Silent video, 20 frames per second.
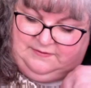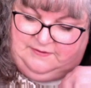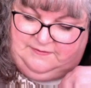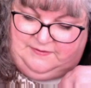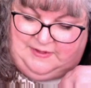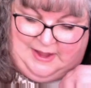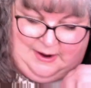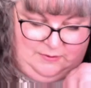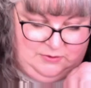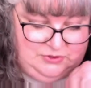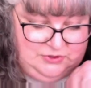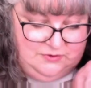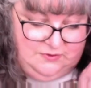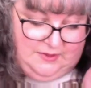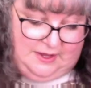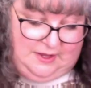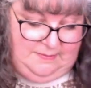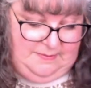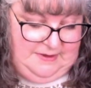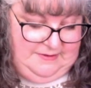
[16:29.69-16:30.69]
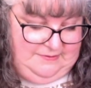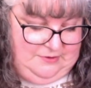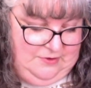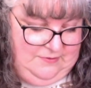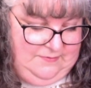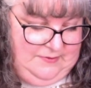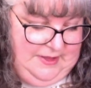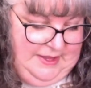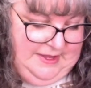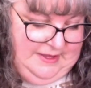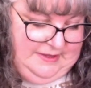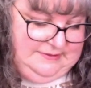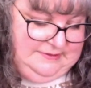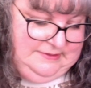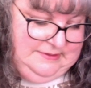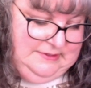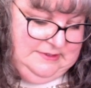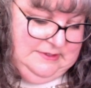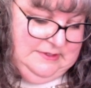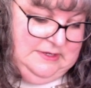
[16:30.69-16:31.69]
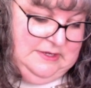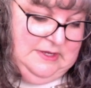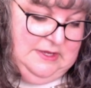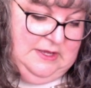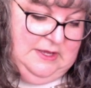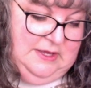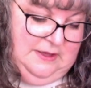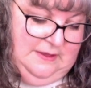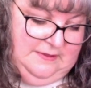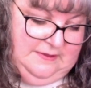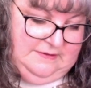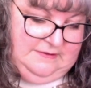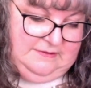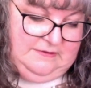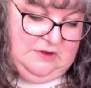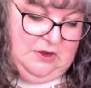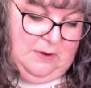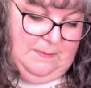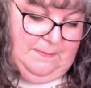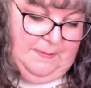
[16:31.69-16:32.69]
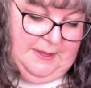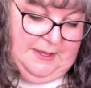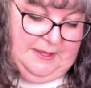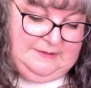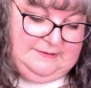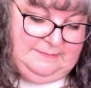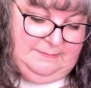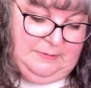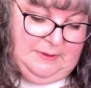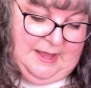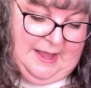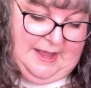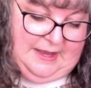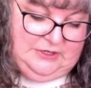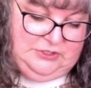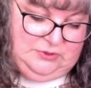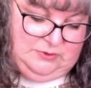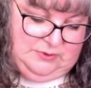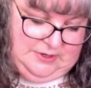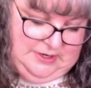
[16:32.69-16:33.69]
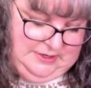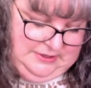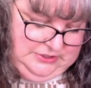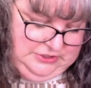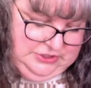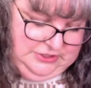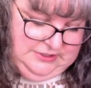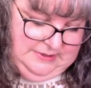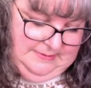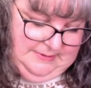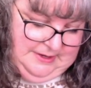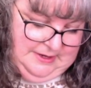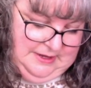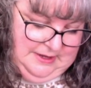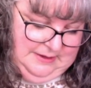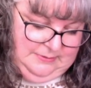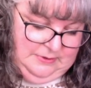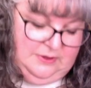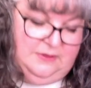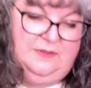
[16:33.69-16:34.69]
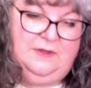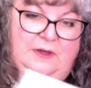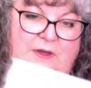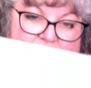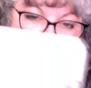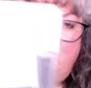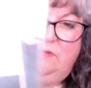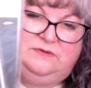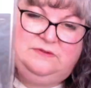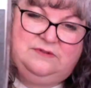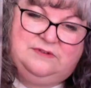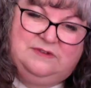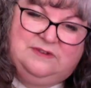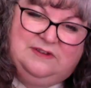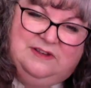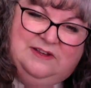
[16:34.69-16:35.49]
the flowers, or they could be snowflakes. This is called Pink Splash, or she sent me a couple of those.